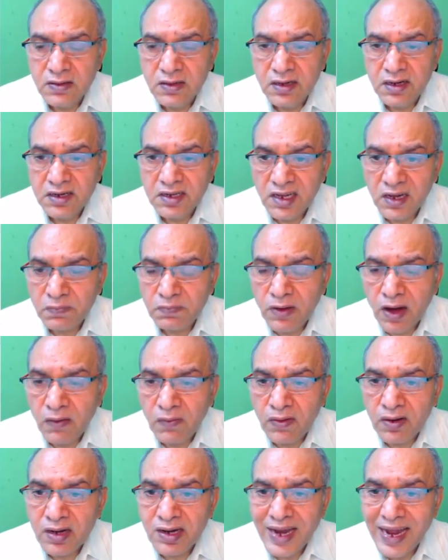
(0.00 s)
real
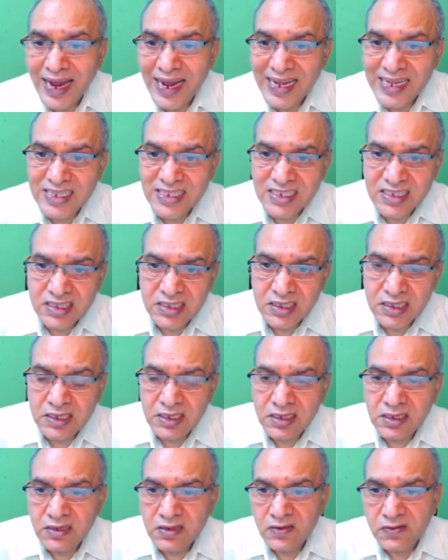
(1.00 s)
power has
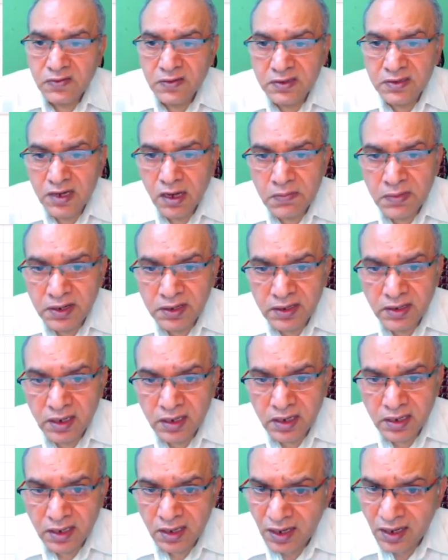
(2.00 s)
the fundamental
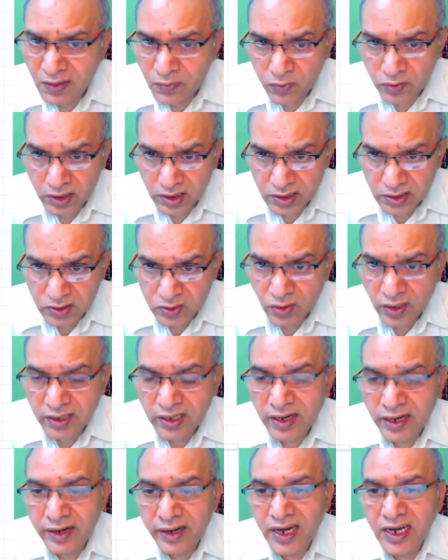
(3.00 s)
and harmonics. So I
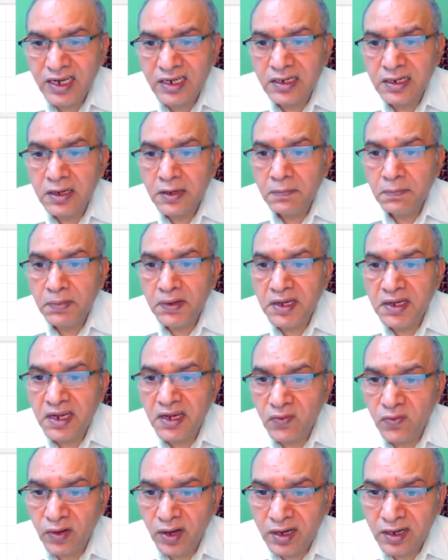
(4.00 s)
can write
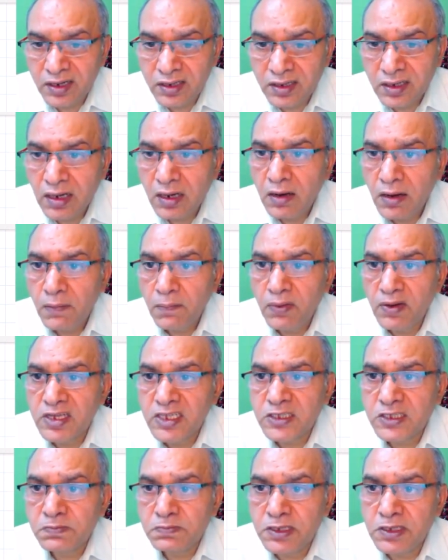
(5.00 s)
PA1
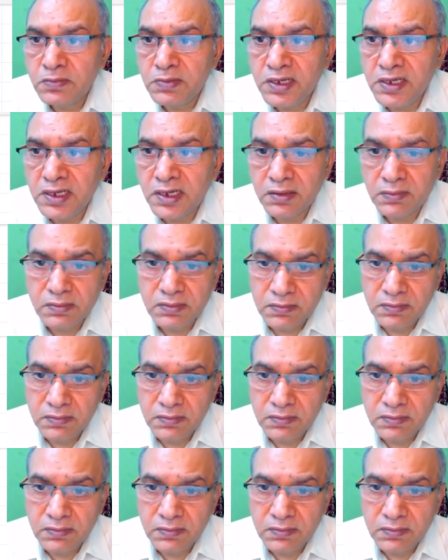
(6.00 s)
plus PA1